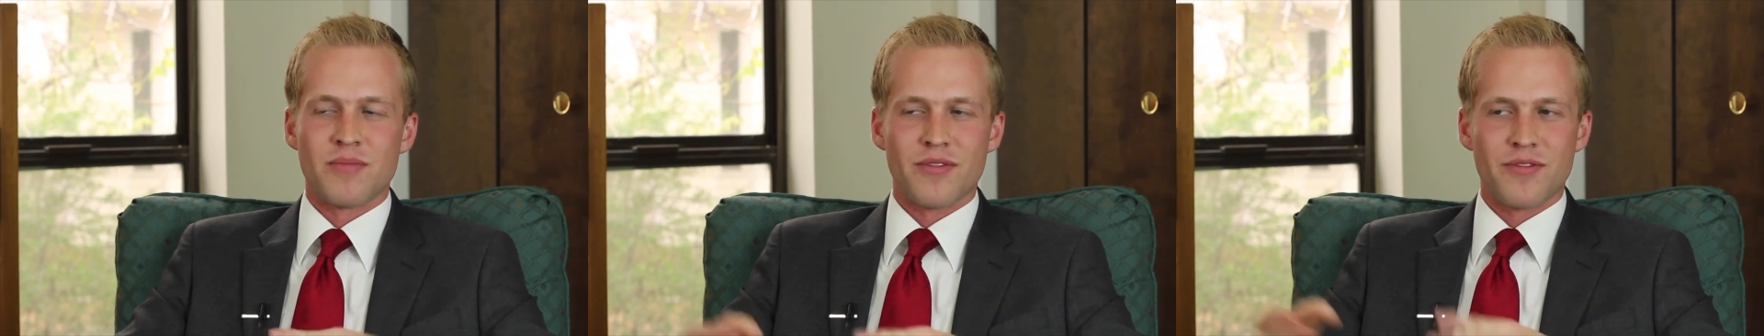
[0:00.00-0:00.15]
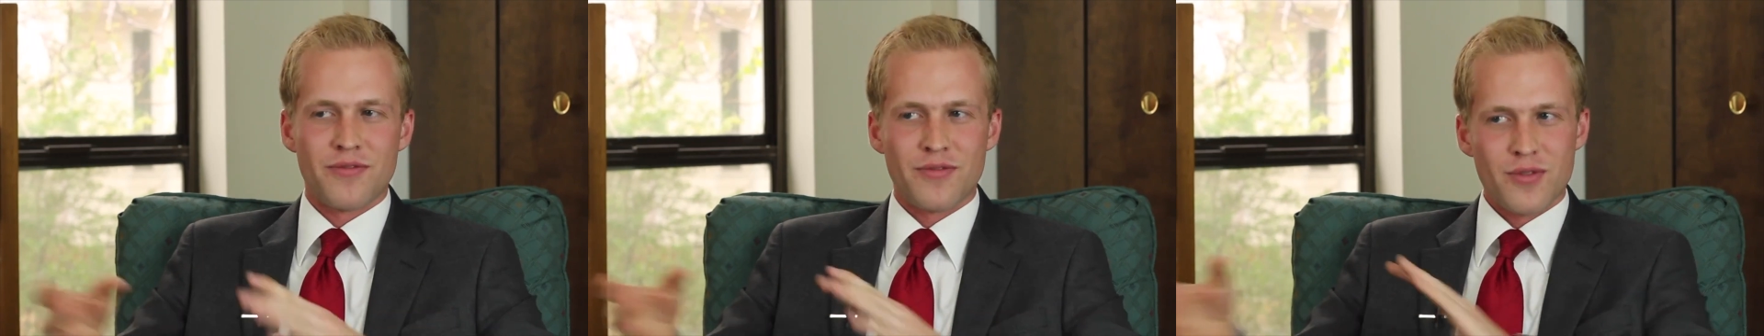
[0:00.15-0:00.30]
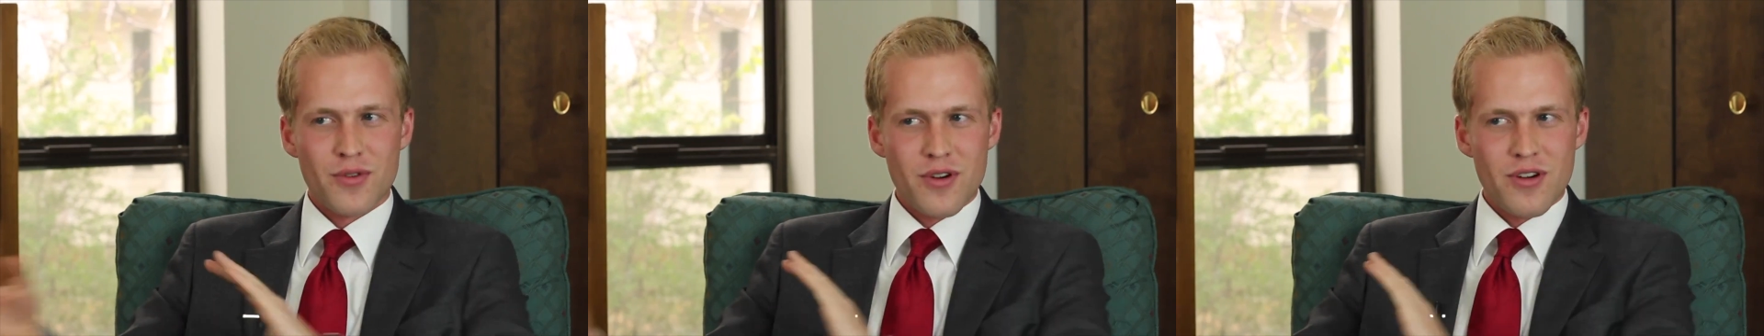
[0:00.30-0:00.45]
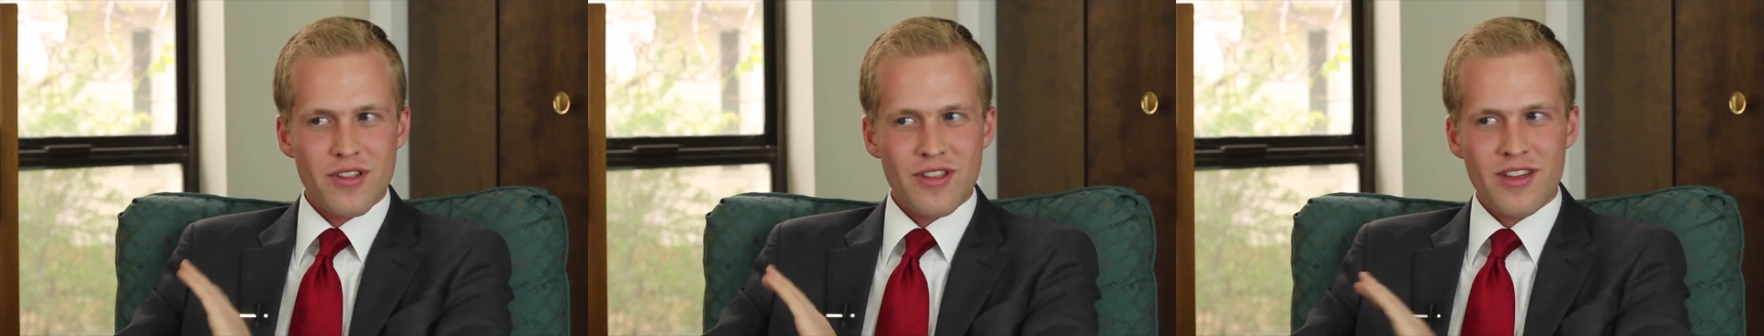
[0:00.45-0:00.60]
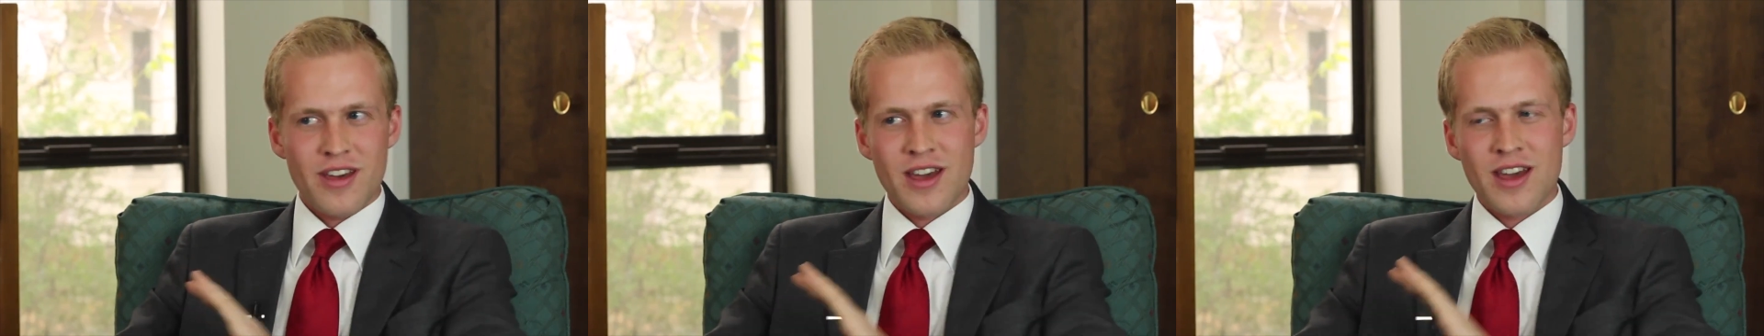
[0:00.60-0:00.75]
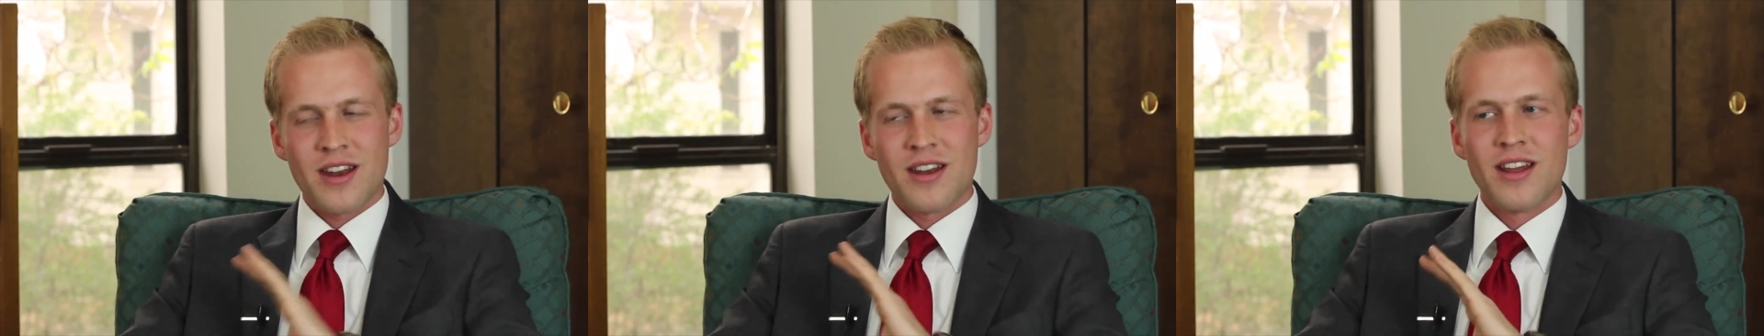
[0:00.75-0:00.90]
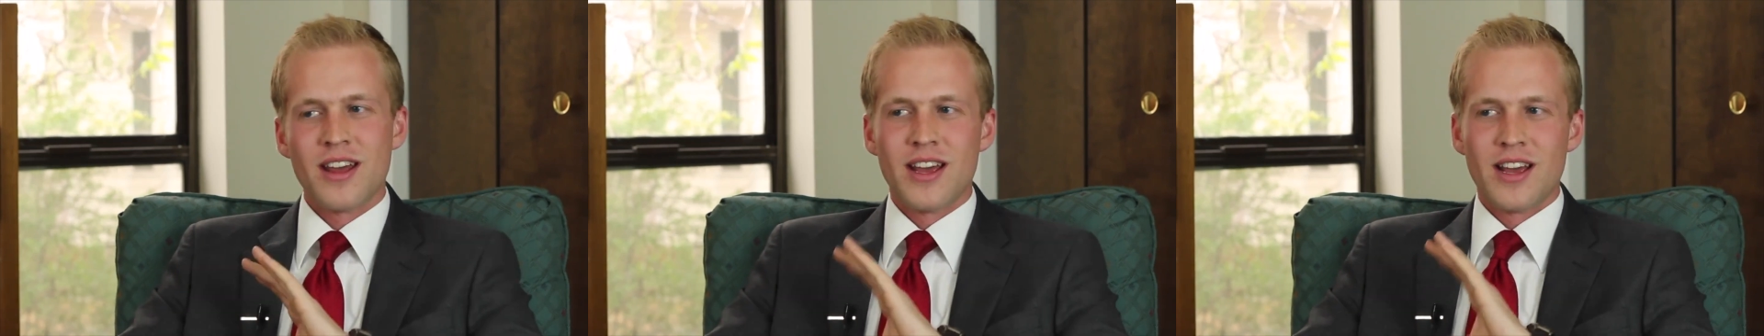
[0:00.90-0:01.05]
Before
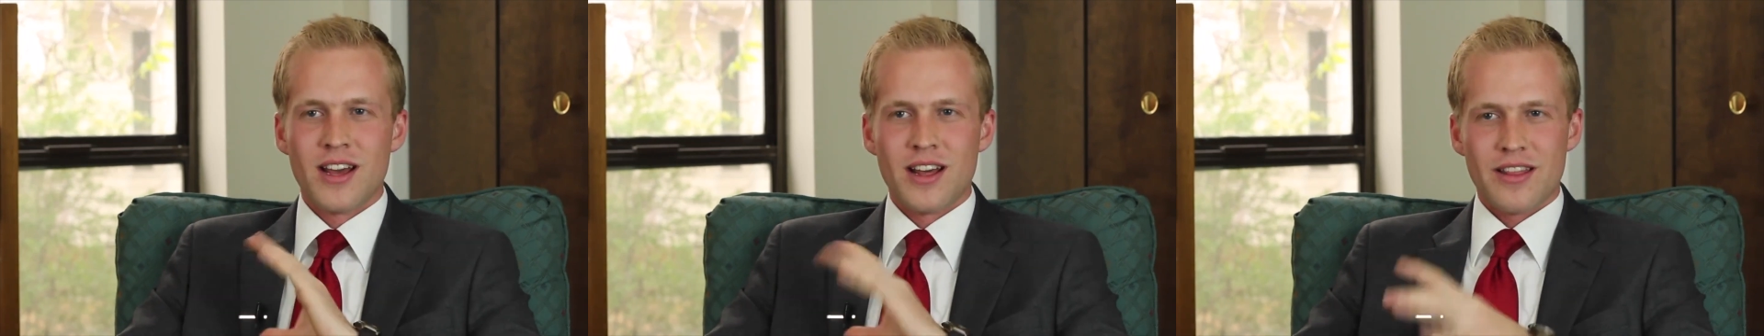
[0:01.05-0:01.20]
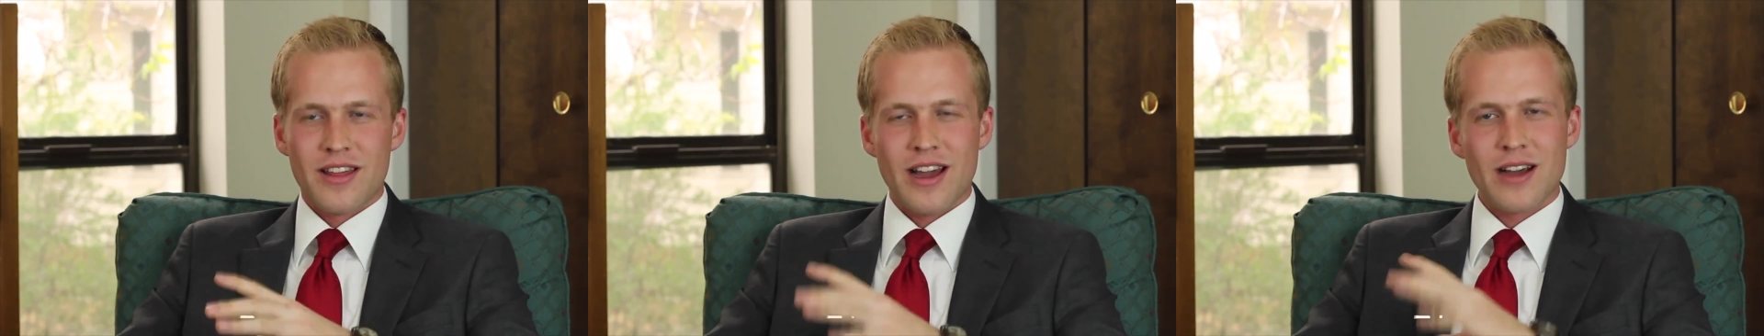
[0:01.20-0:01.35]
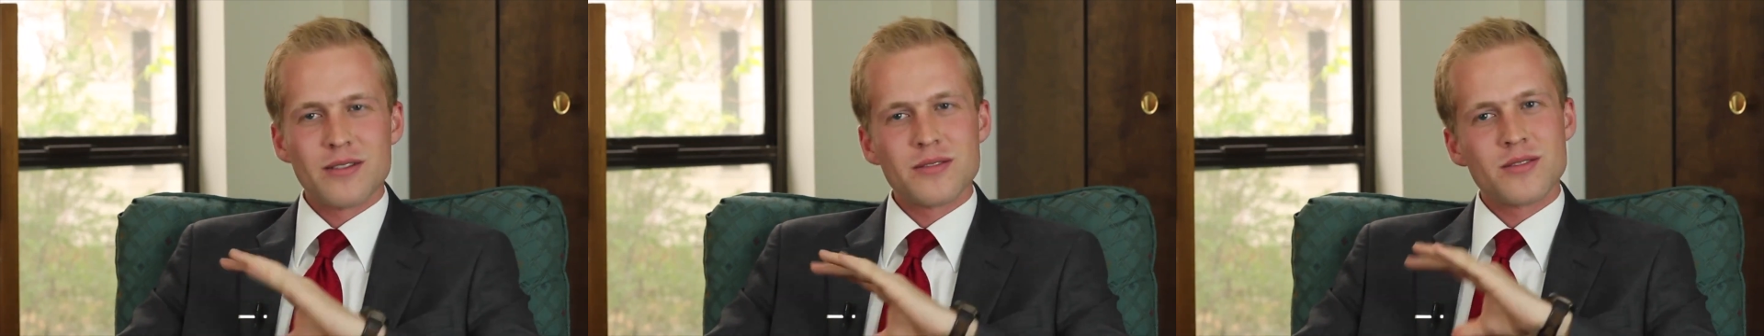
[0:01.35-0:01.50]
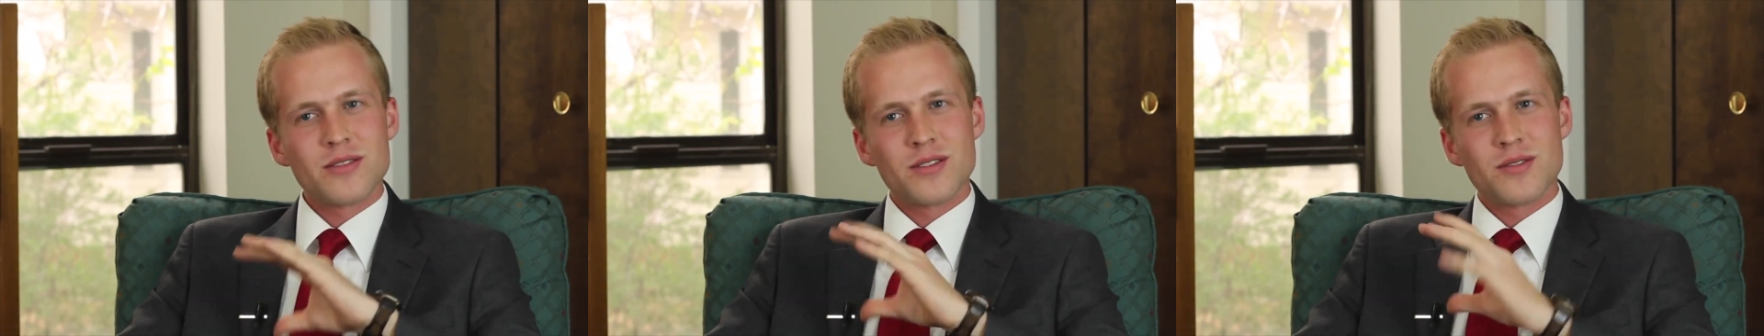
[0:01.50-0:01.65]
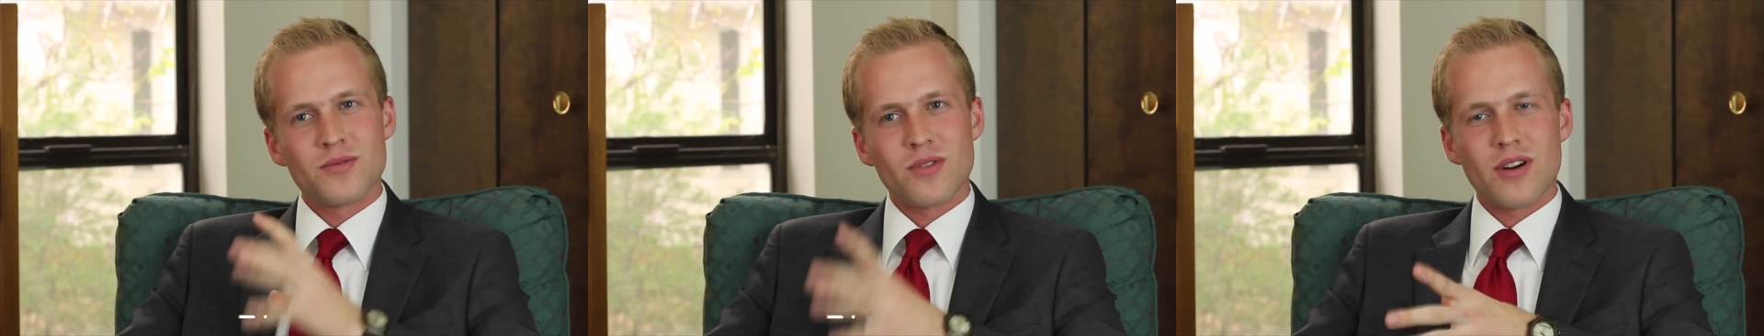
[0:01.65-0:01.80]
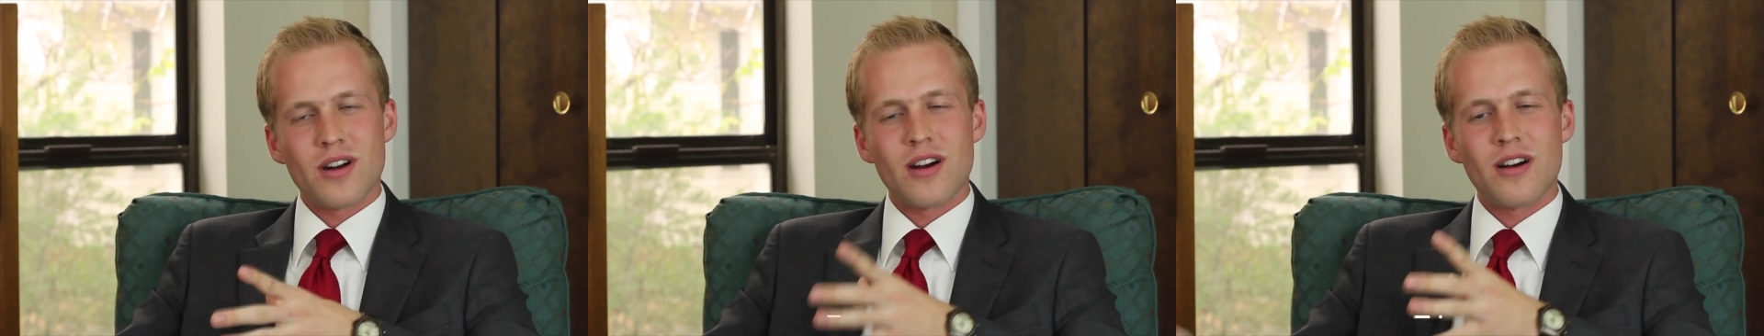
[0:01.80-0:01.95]
then, the houses were